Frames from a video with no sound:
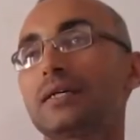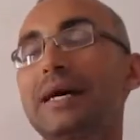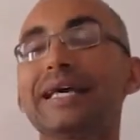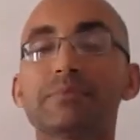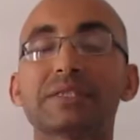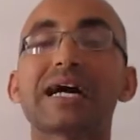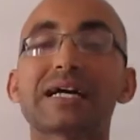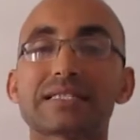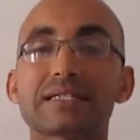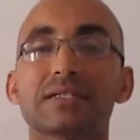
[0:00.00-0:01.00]
aimed
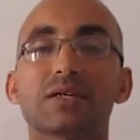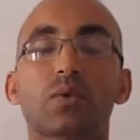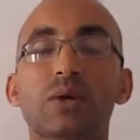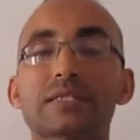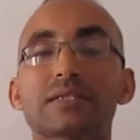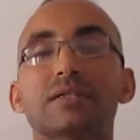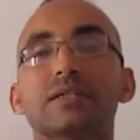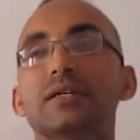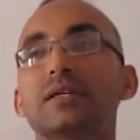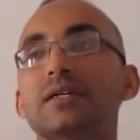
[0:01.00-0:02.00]
at what
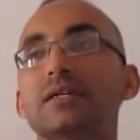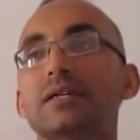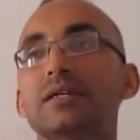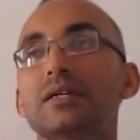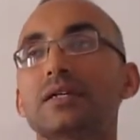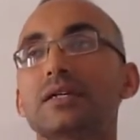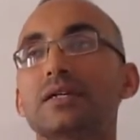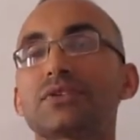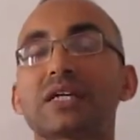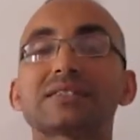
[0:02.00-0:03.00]

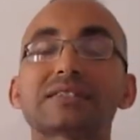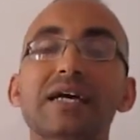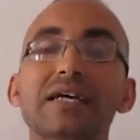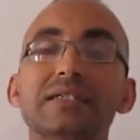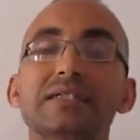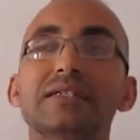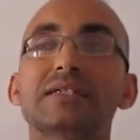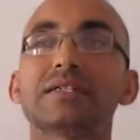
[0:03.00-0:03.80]
you can say